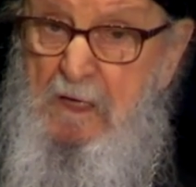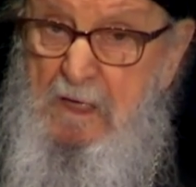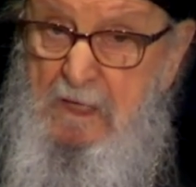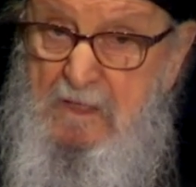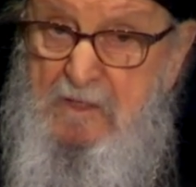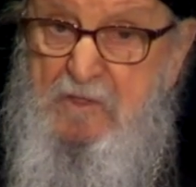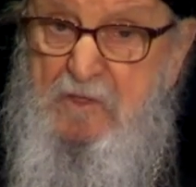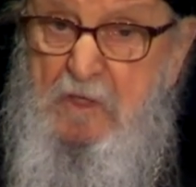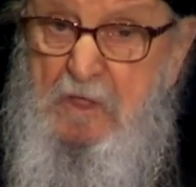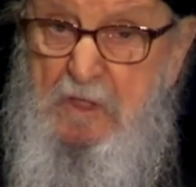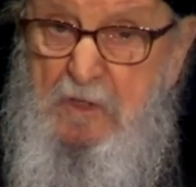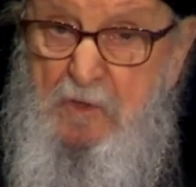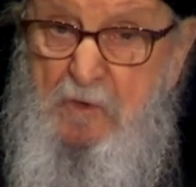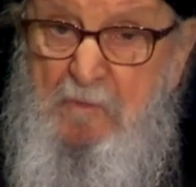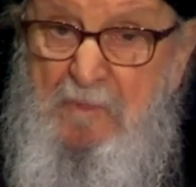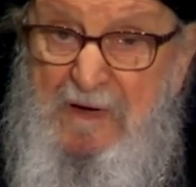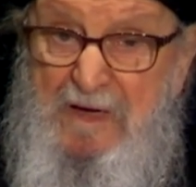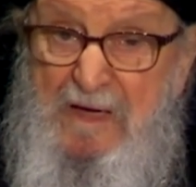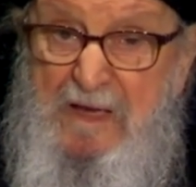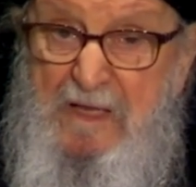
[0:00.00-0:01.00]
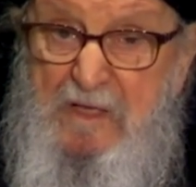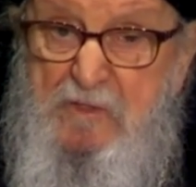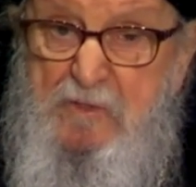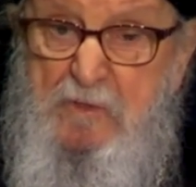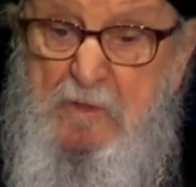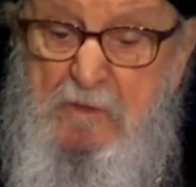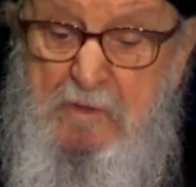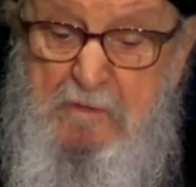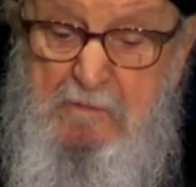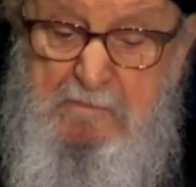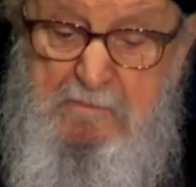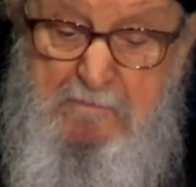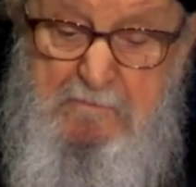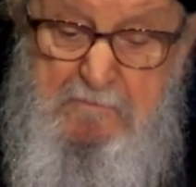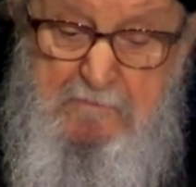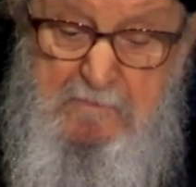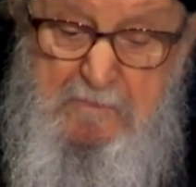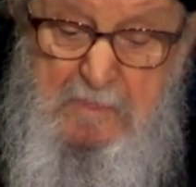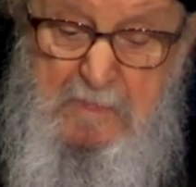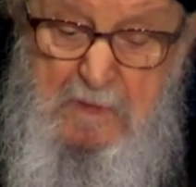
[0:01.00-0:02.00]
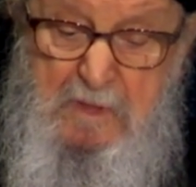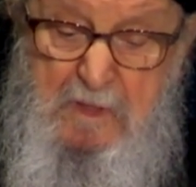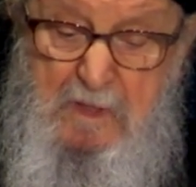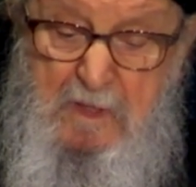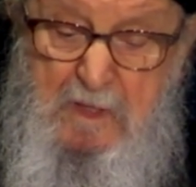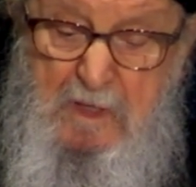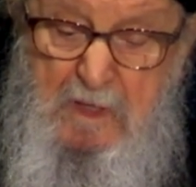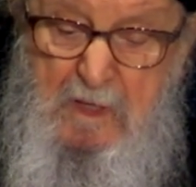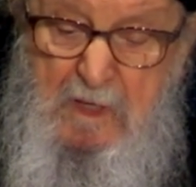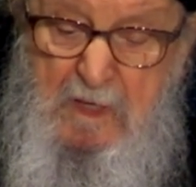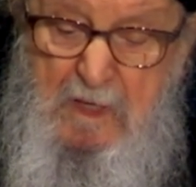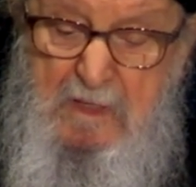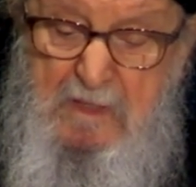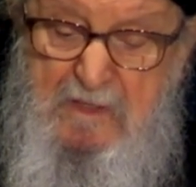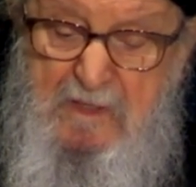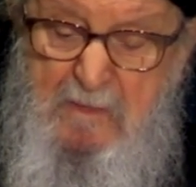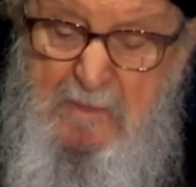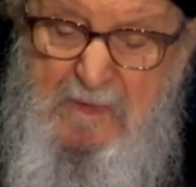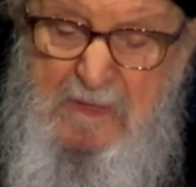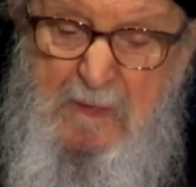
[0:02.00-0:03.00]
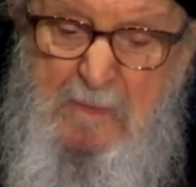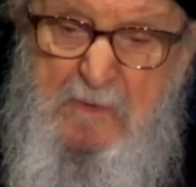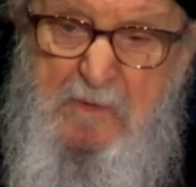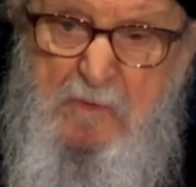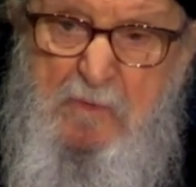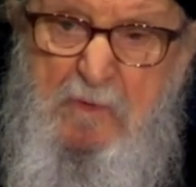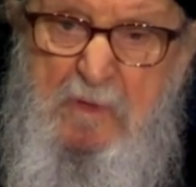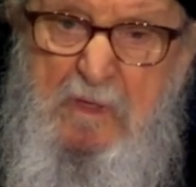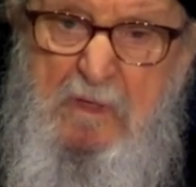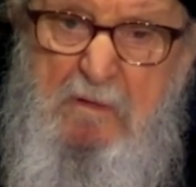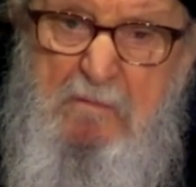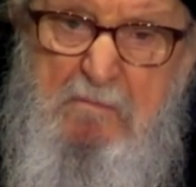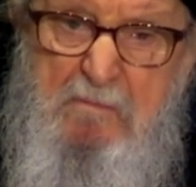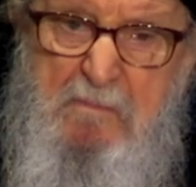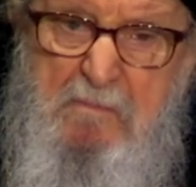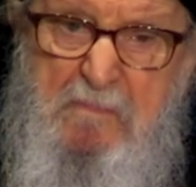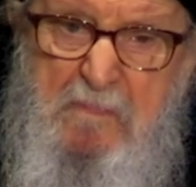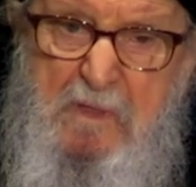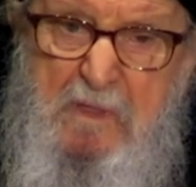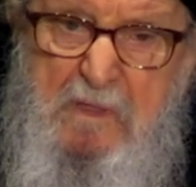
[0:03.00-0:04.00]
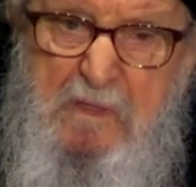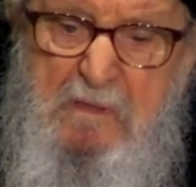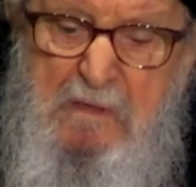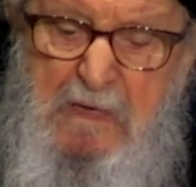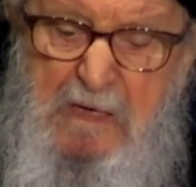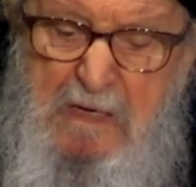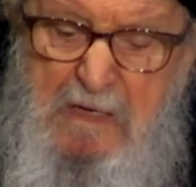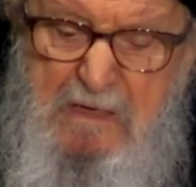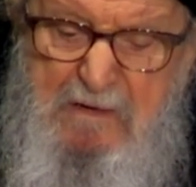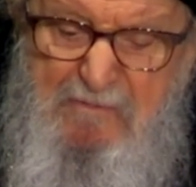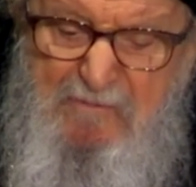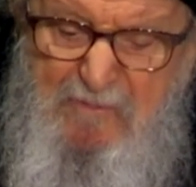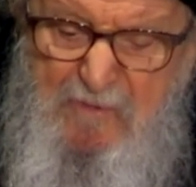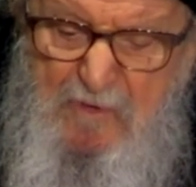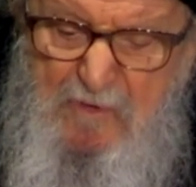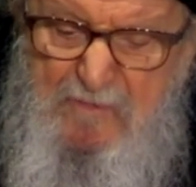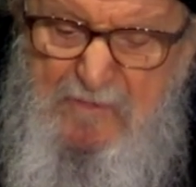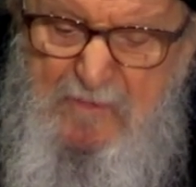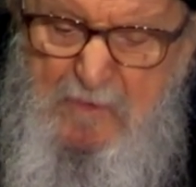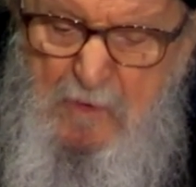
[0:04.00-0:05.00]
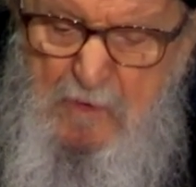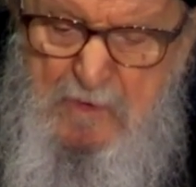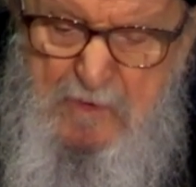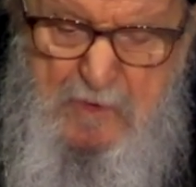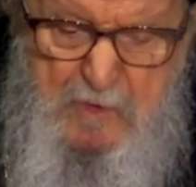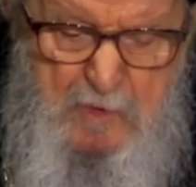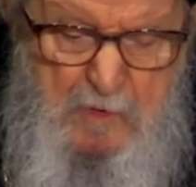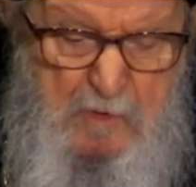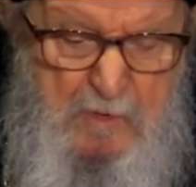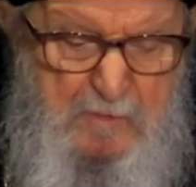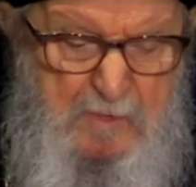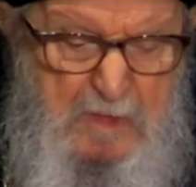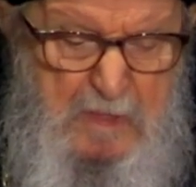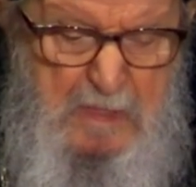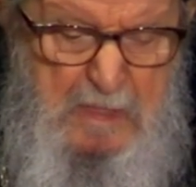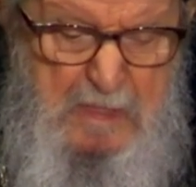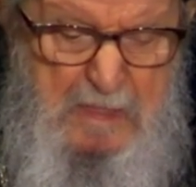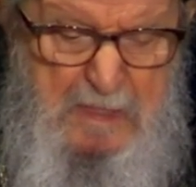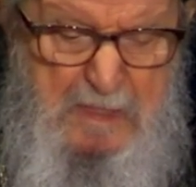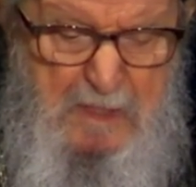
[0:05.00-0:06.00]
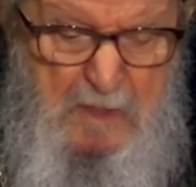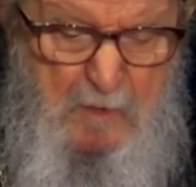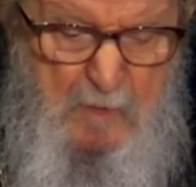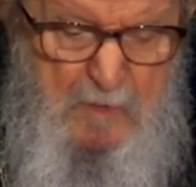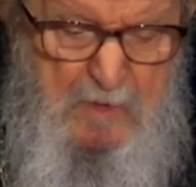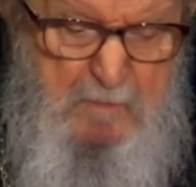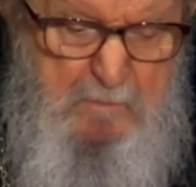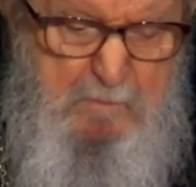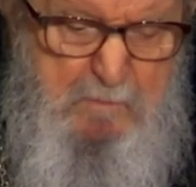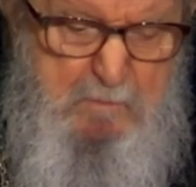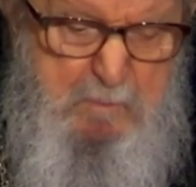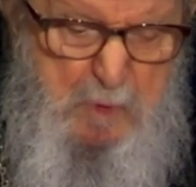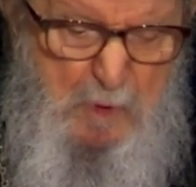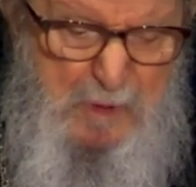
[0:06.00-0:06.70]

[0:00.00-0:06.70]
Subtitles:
It's human nature, and sometimes we are involved also with